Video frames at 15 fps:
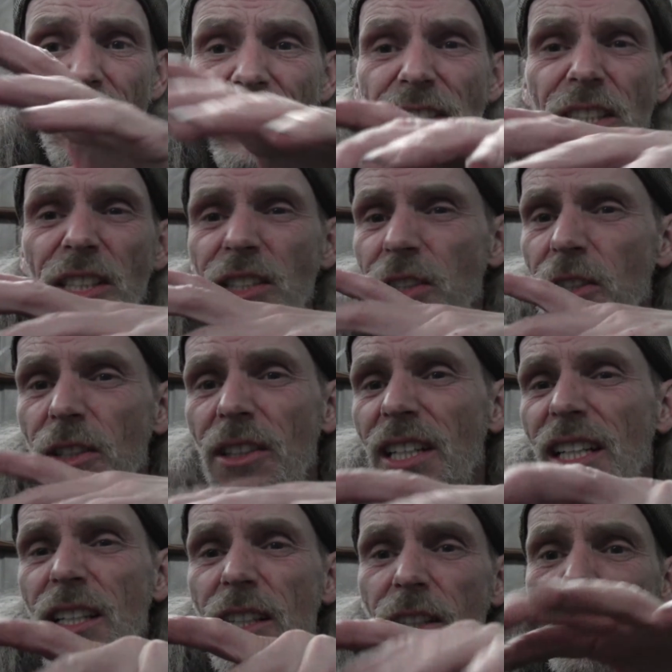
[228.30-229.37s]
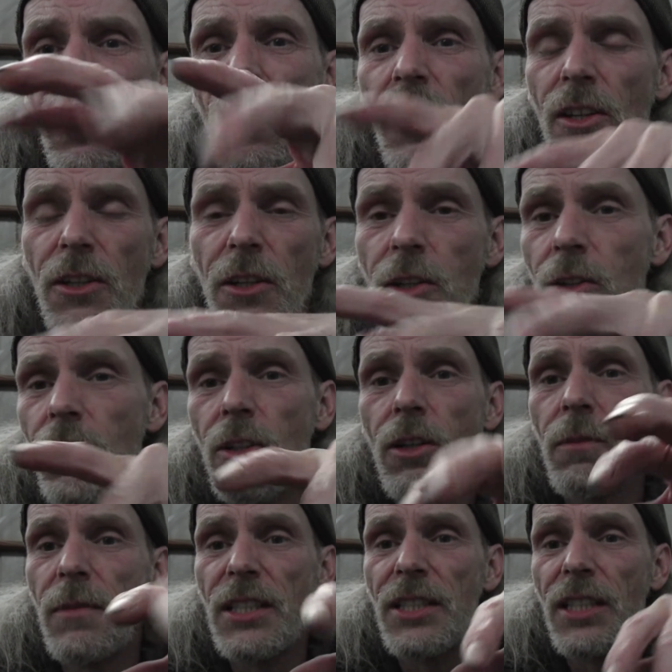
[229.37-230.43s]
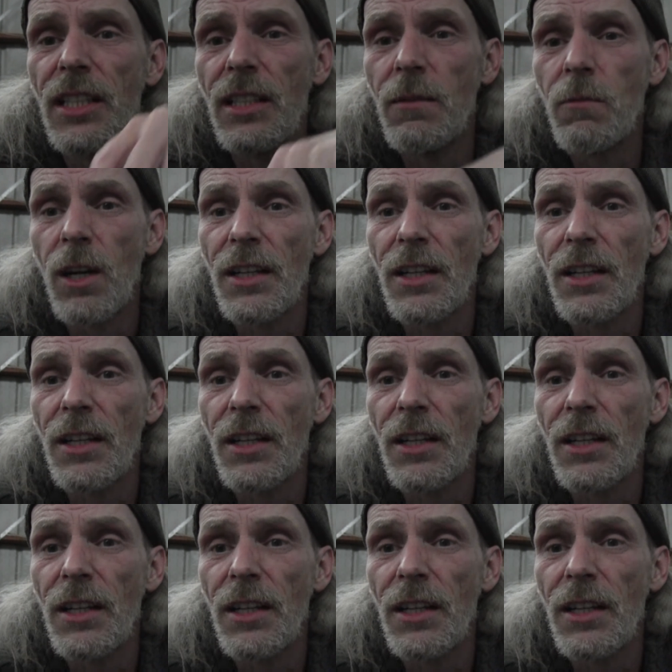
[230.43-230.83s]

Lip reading: just doing the Google machine